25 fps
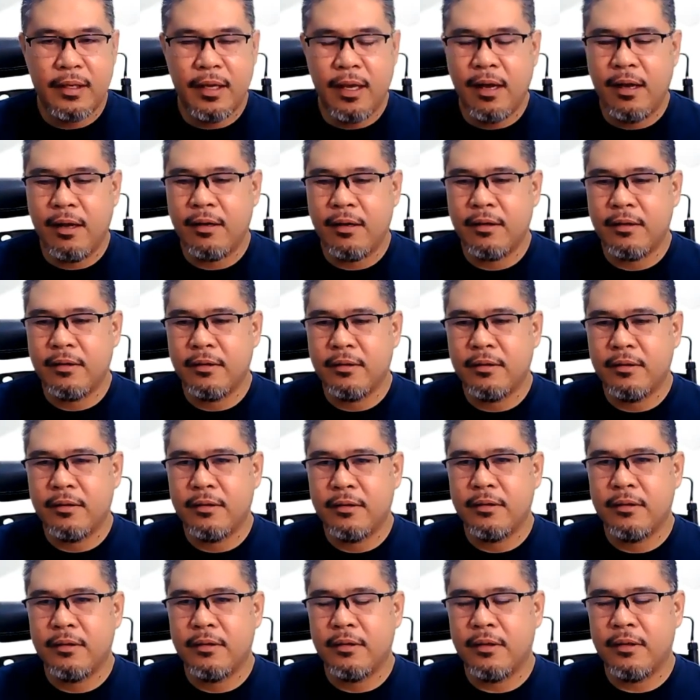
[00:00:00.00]
Yeah.
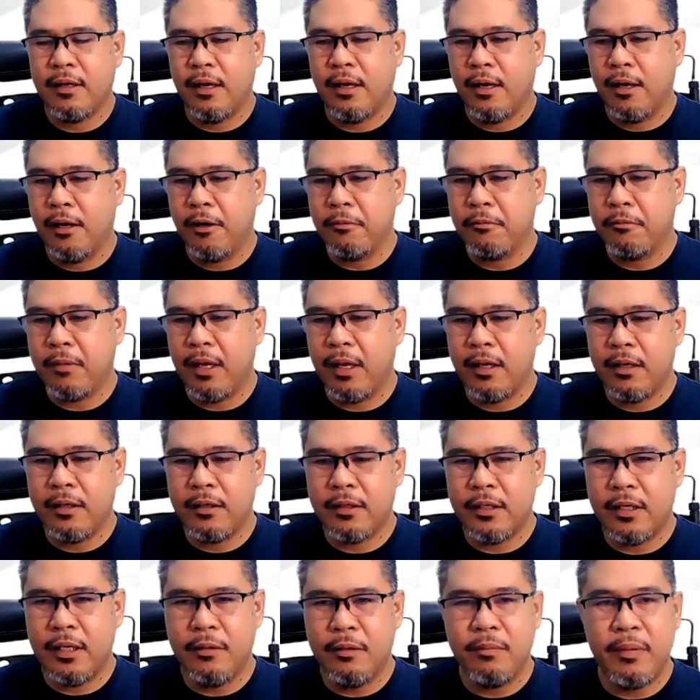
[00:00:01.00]

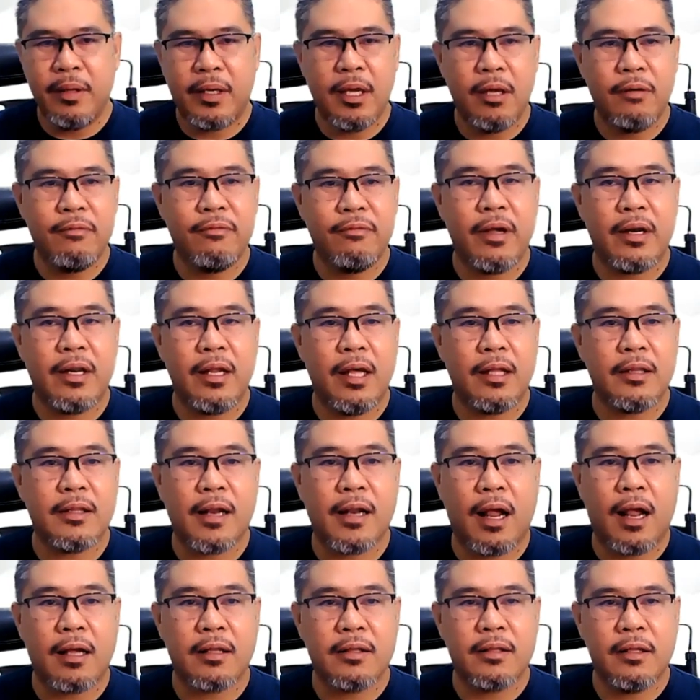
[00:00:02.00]
And he became very
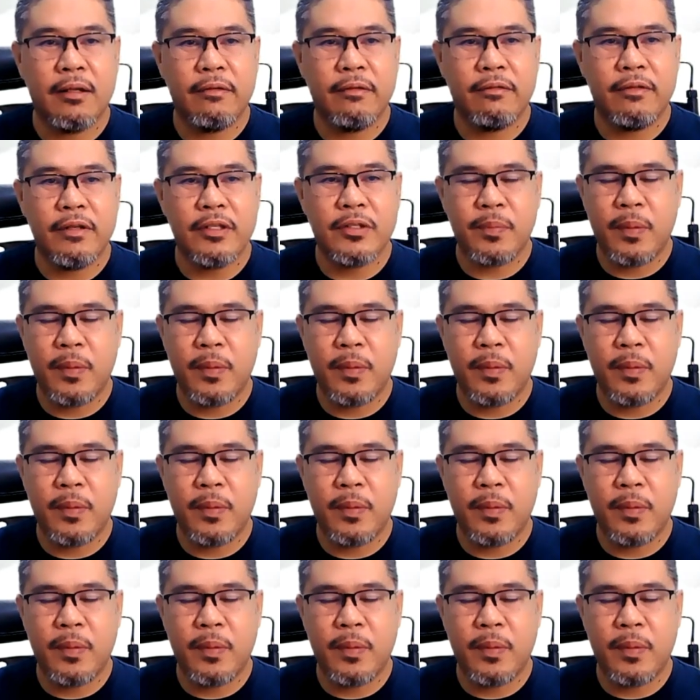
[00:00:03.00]
attractive,